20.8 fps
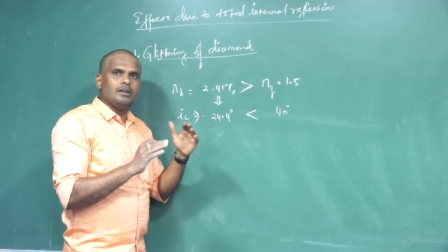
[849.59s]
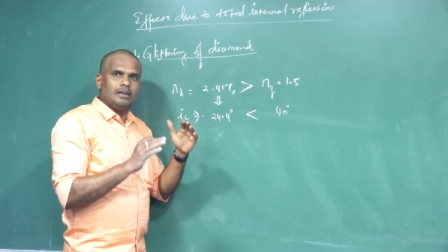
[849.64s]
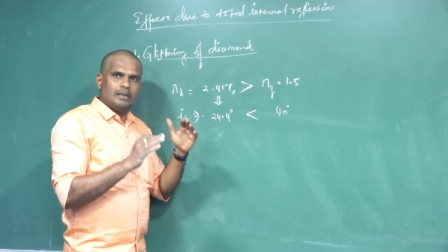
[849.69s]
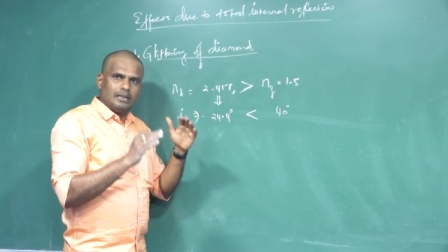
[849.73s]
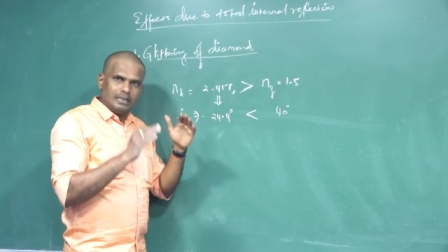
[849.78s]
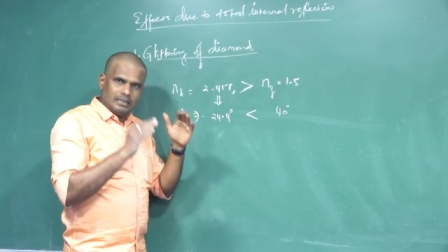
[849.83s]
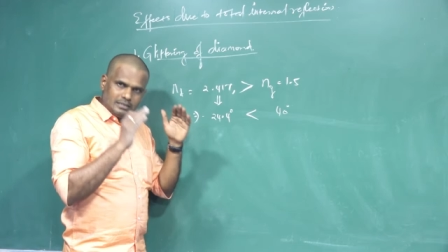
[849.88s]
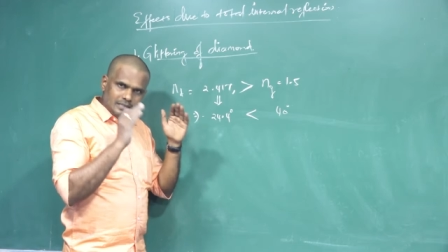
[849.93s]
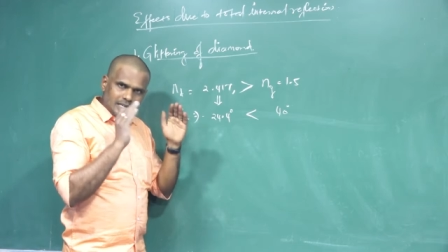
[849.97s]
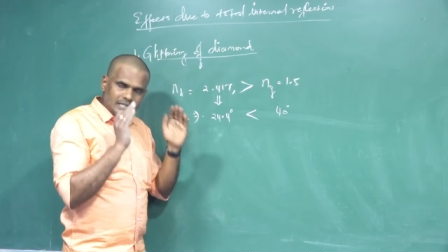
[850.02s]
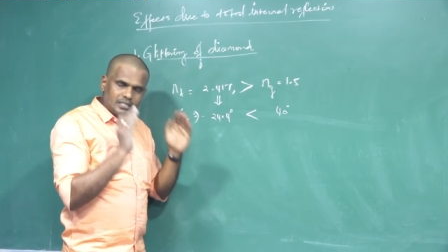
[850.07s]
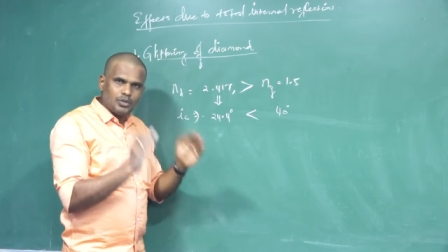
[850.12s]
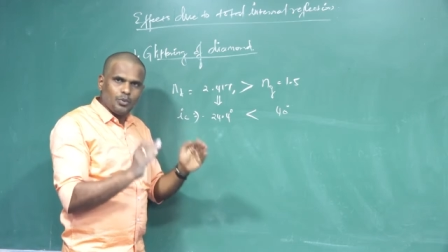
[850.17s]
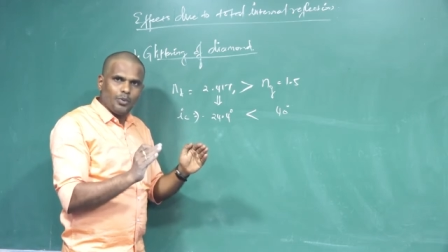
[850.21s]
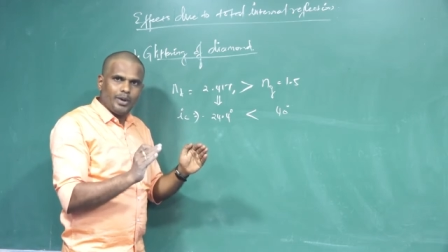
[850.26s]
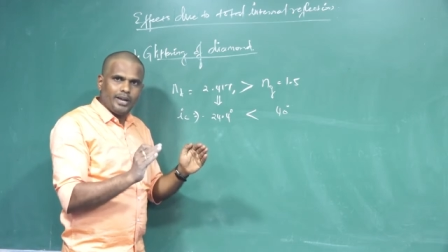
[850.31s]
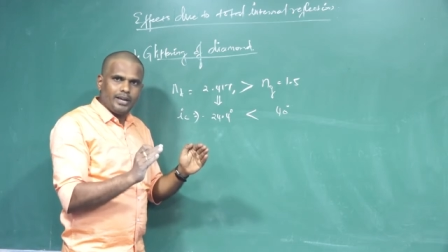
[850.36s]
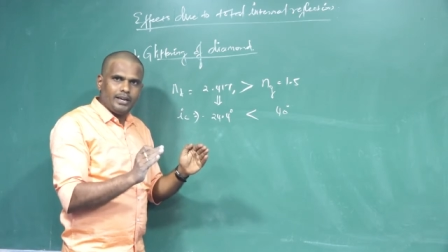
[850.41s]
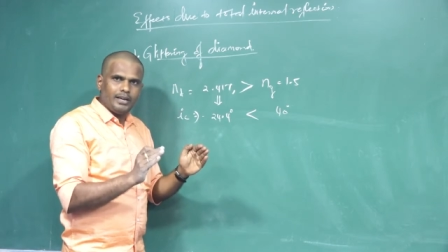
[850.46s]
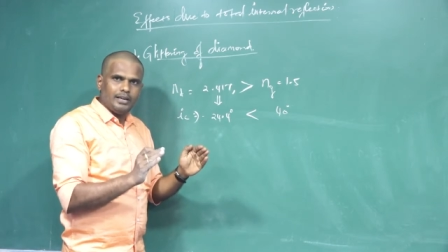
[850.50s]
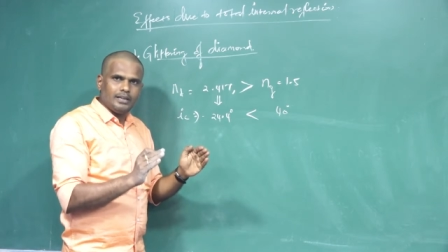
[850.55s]
in such a
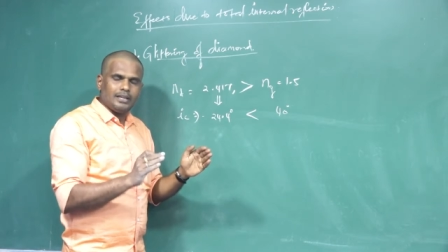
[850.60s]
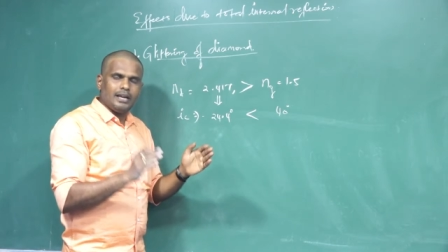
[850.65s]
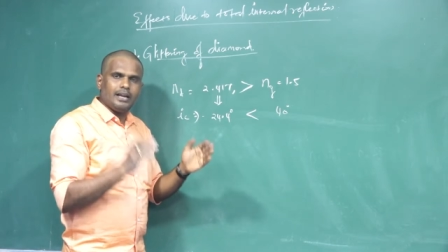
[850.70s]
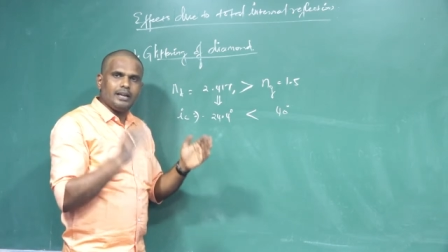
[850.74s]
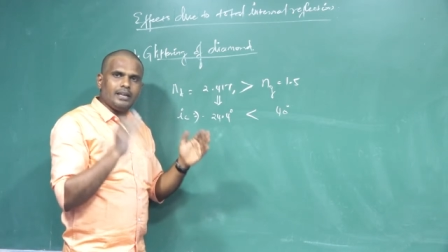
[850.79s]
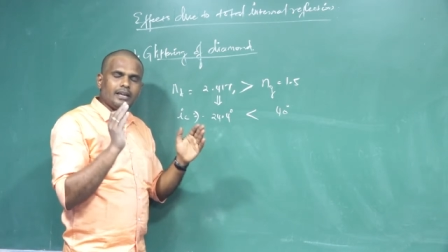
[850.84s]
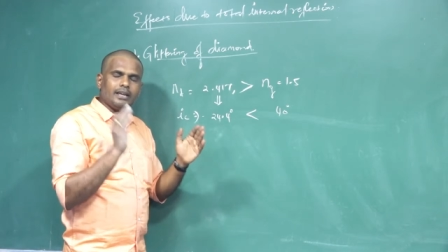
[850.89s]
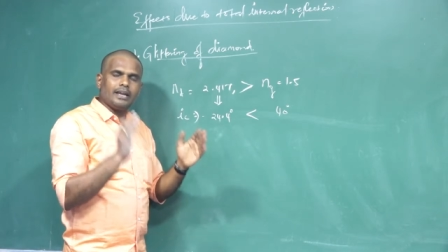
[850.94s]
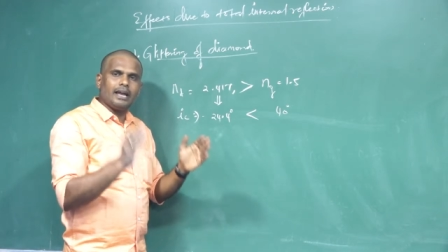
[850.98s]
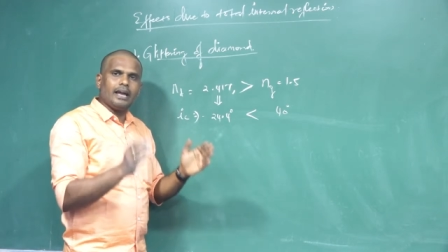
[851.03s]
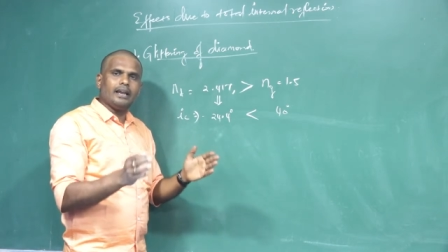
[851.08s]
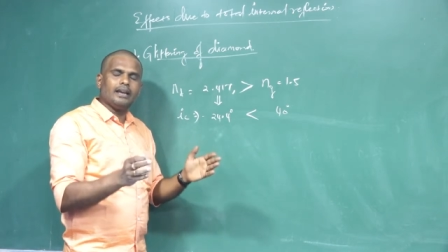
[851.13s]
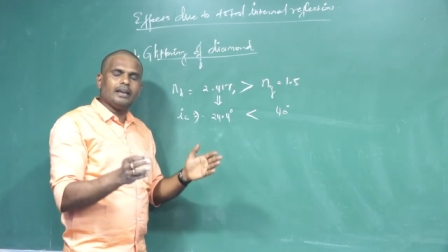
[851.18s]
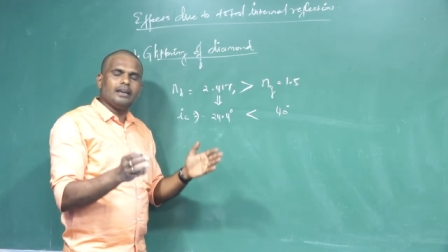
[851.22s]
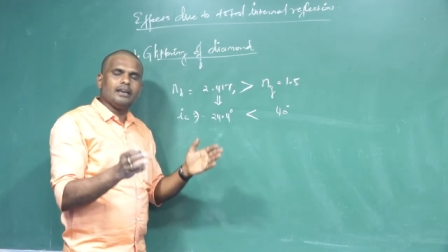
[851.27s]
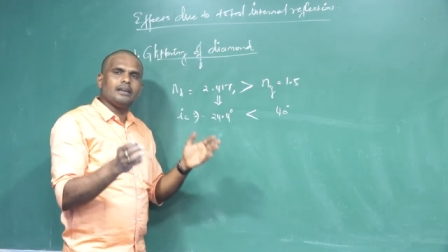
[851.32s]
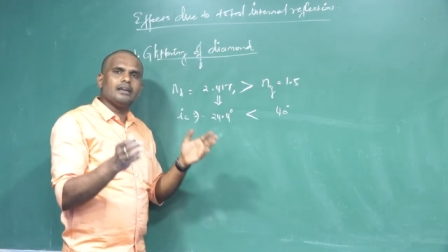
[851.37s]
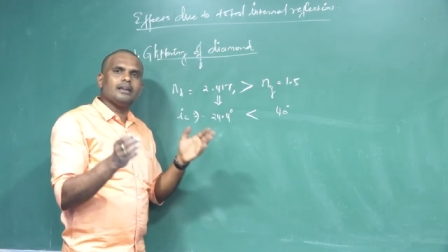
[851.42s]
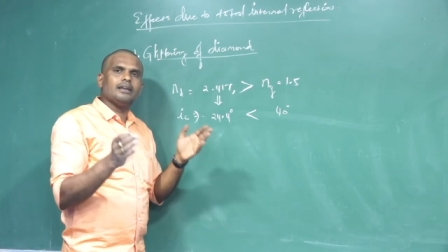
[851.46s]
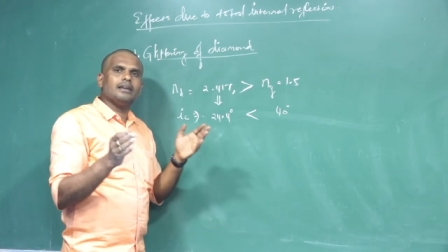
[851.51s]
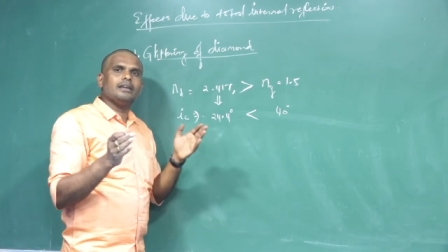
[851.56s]
way that he can